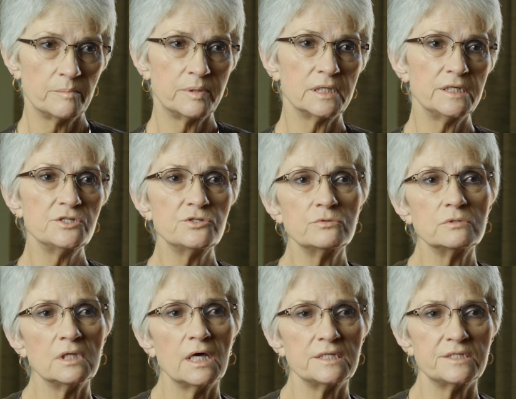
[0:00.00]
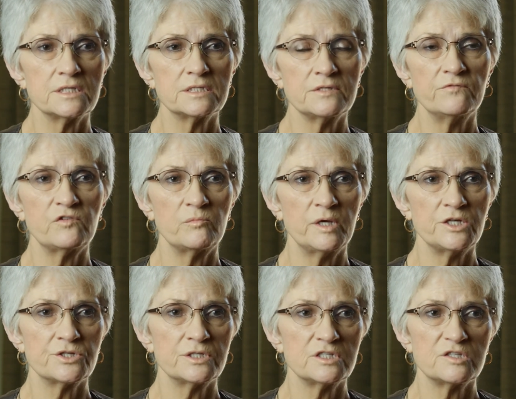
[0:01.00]
Please utilize this
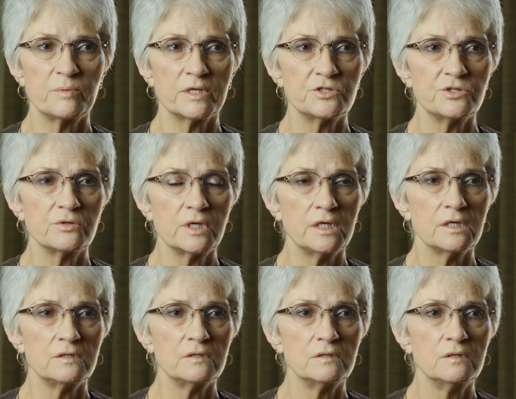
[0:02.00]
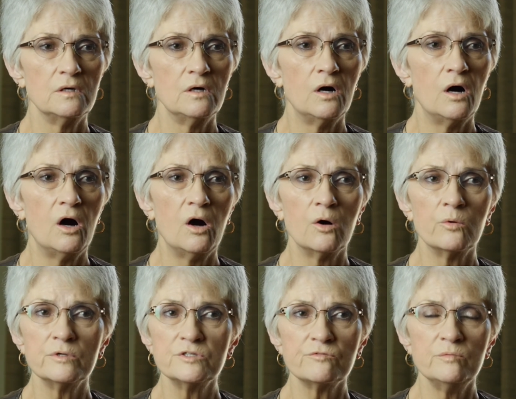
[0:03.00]
information as best you can.
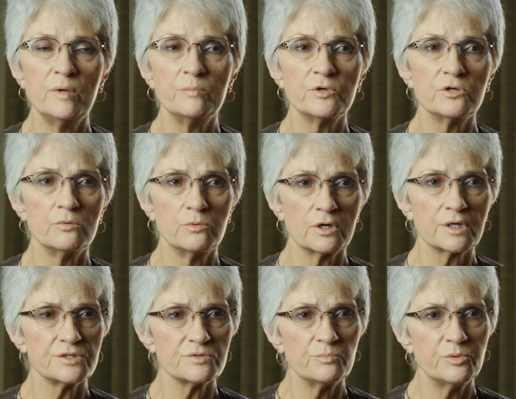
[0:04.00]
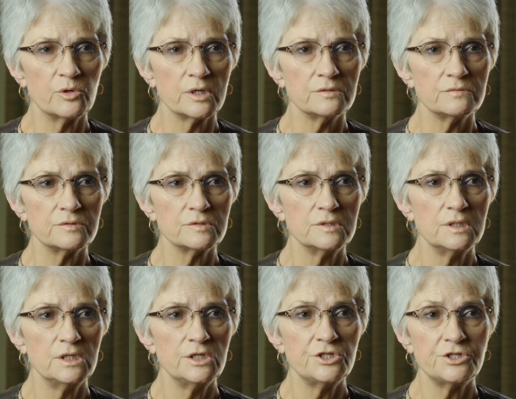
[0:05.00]
Always remember your work is important.
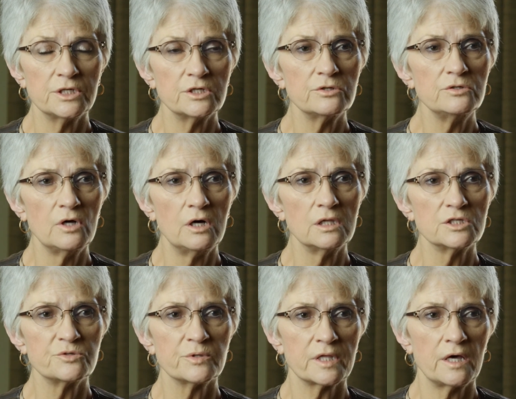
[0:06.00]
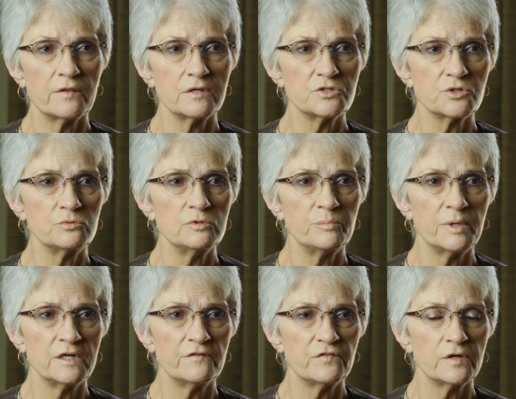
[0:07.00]
Share your knowledge with others who will
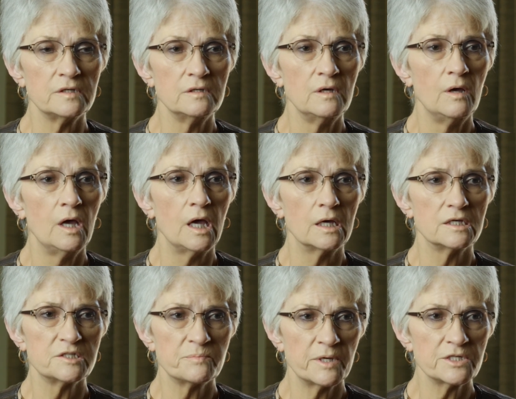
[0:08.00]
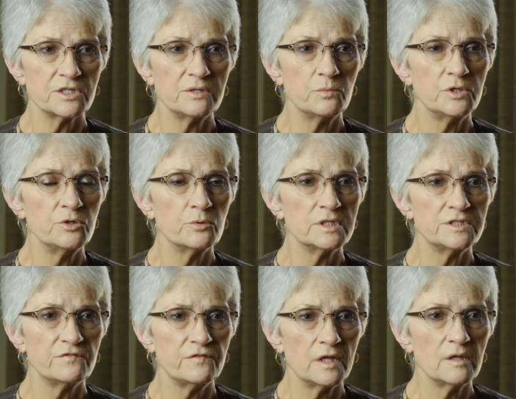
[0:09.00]
benefit, especially when you are
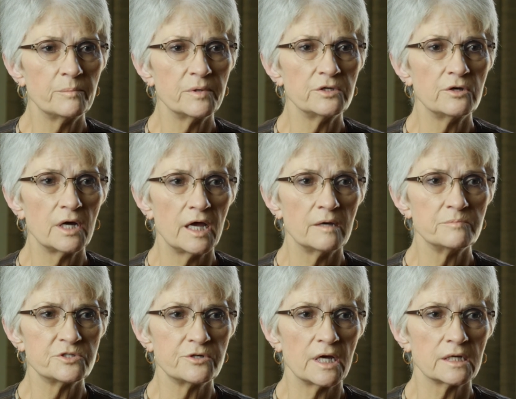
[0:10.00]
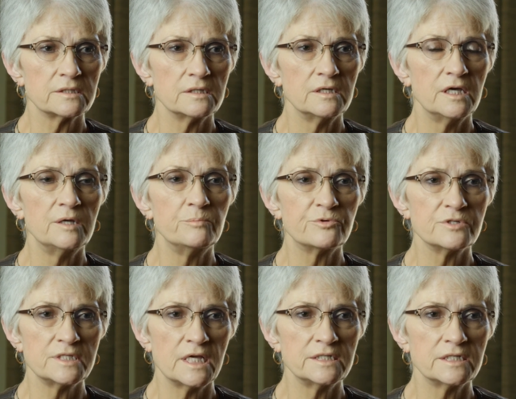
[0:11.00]
developing your abstract and
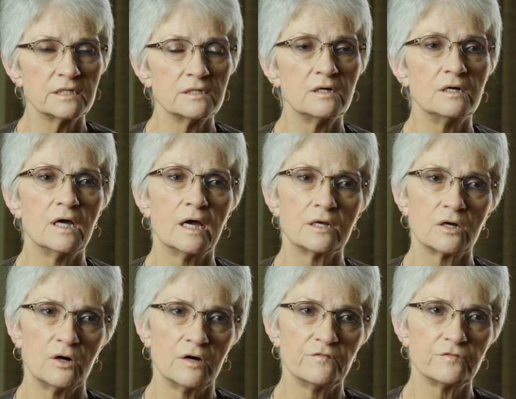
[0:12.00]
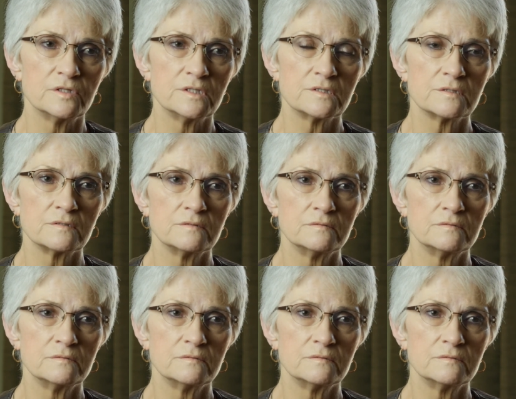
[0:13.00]
presenting at a conference.